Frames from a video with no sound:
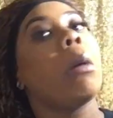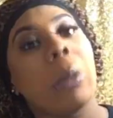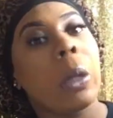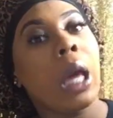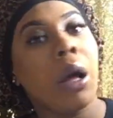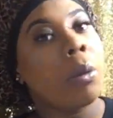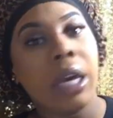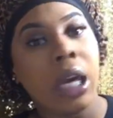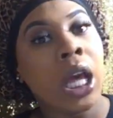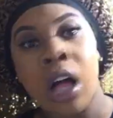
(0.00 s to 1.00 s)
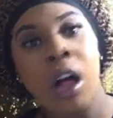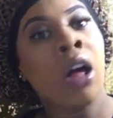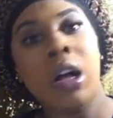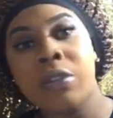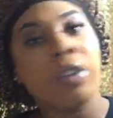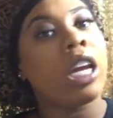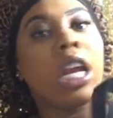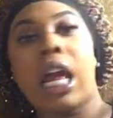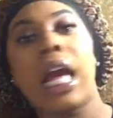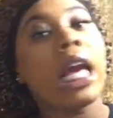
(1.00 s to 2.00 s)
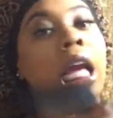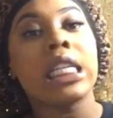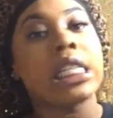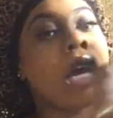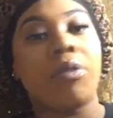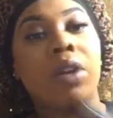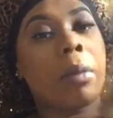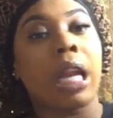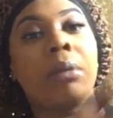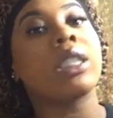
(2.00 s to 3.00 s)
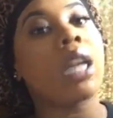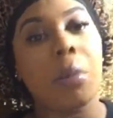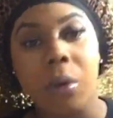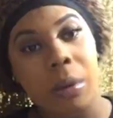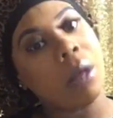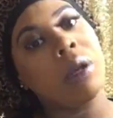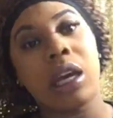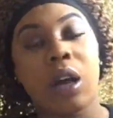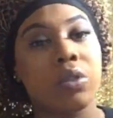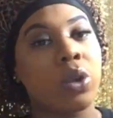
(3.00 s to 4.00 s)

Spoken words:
pull your wig off, and I ain't got time for nobody to be trying to pull my wig off,